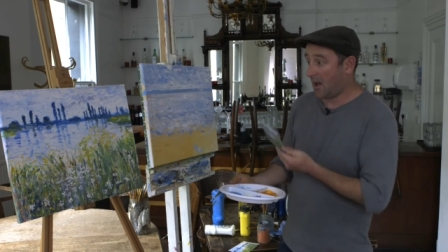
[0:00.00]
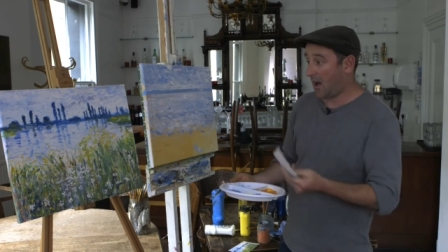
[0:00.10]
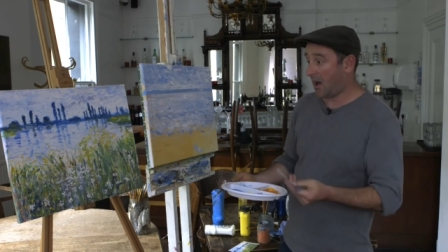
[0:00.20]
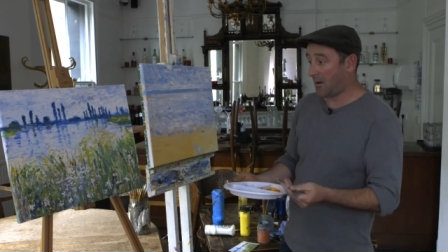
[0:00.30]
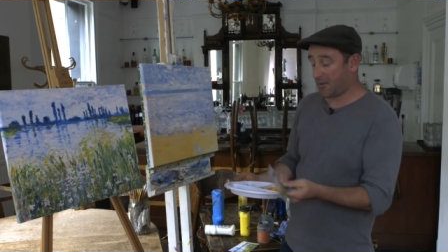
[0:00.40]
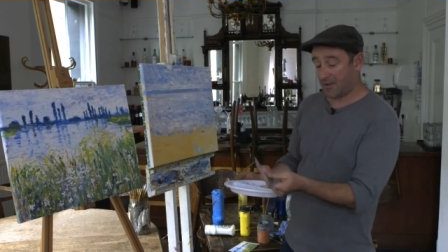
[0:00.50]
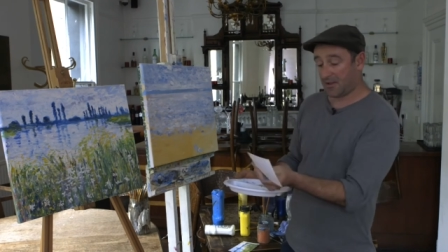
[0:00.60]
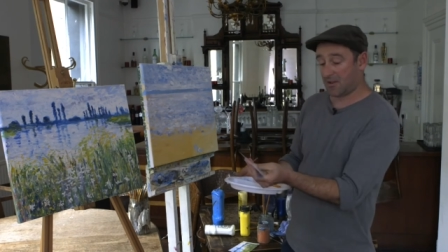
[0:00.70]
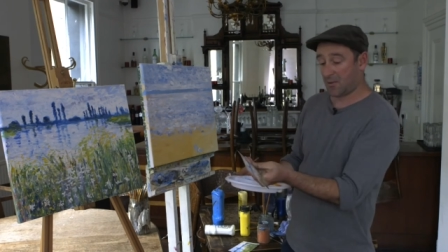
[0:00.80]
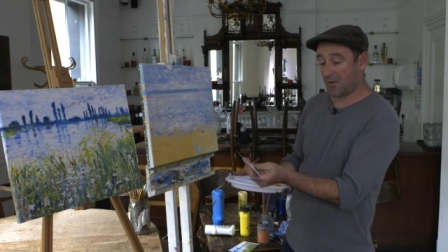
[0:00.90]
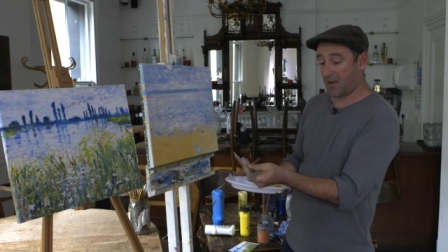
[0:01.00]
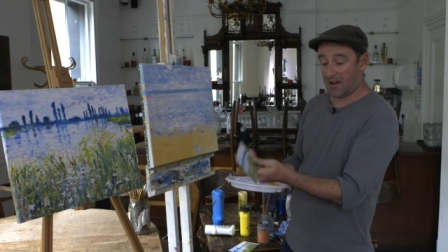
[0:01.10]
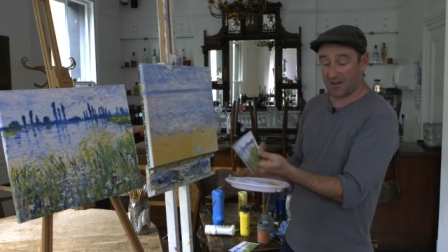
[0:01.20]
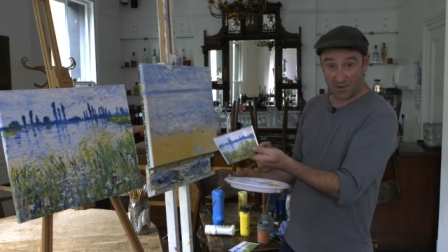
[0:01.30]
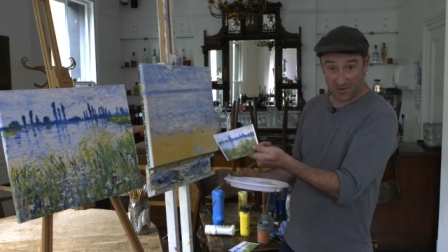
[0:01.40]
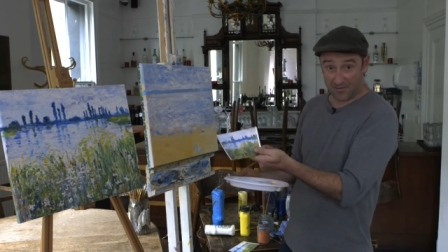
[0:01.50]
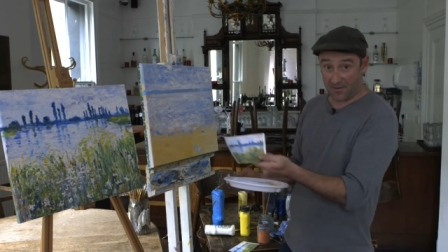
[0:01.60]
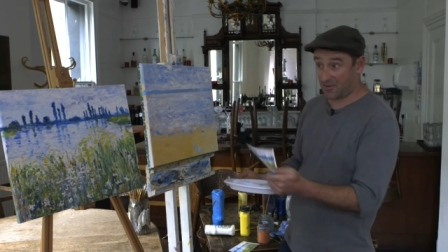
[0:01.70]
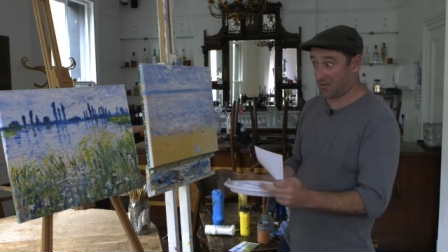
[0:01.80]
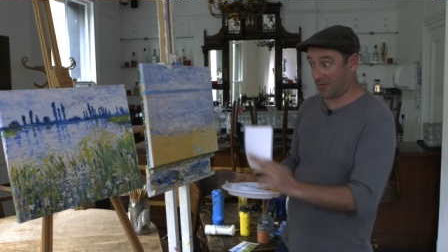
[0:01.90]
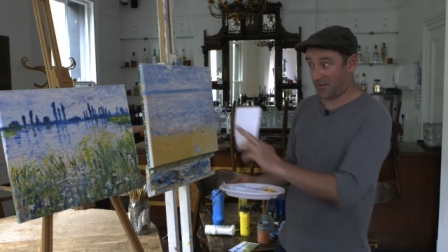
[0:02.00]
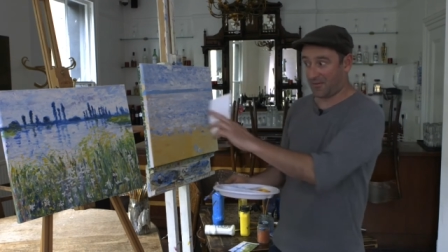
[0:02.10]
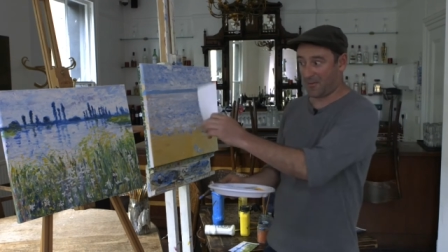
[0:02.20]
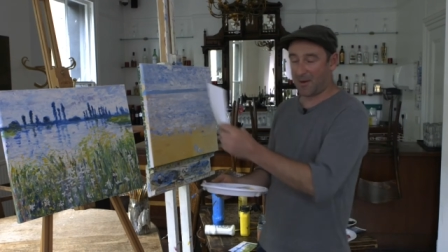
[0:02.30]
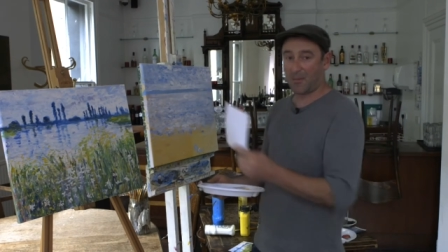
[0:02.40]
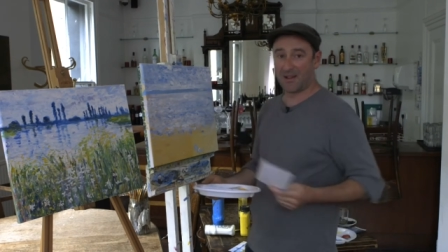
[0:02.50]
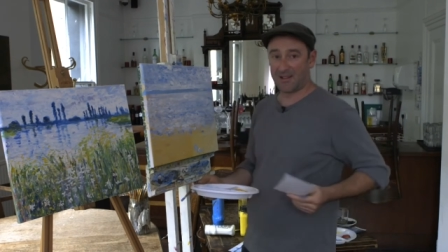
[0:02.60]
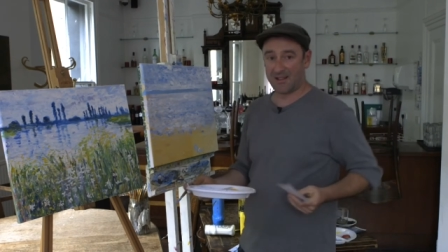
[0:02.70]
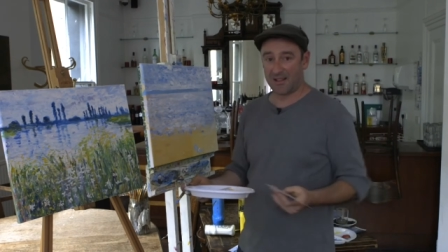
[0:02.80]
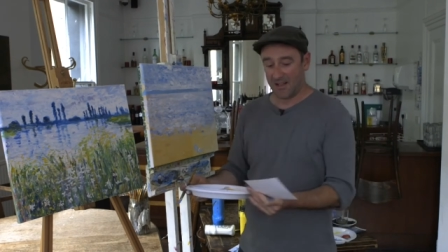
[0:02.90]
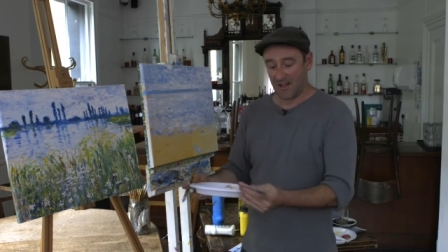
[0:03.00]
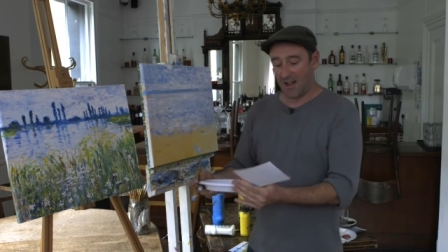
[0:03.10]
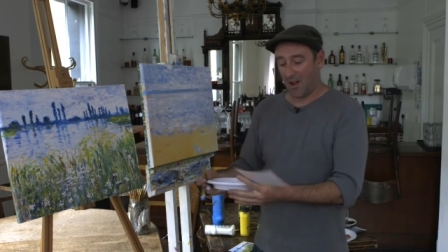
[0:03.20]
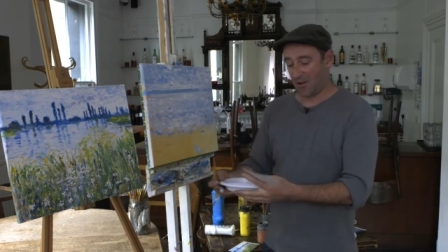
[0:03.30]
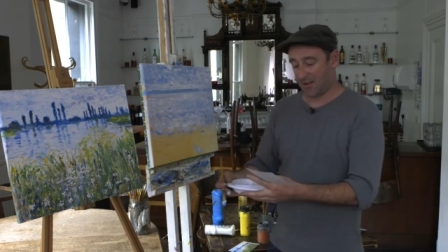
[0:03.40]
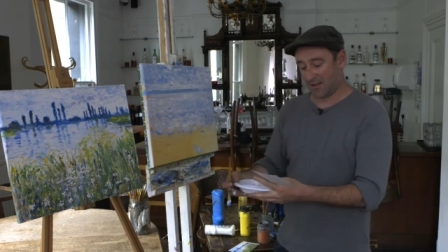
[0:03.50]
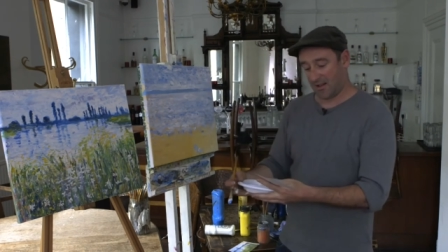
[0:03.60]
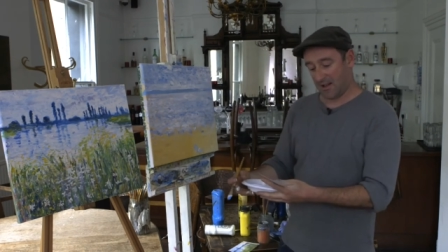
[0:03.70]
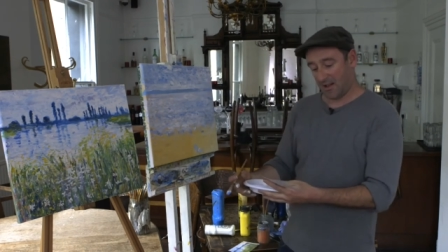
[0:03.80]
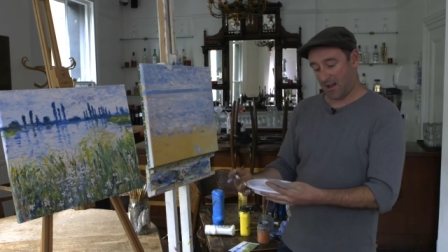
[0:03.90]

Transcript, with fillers: Uh, this is one that I took a photograph of my painting, honestly.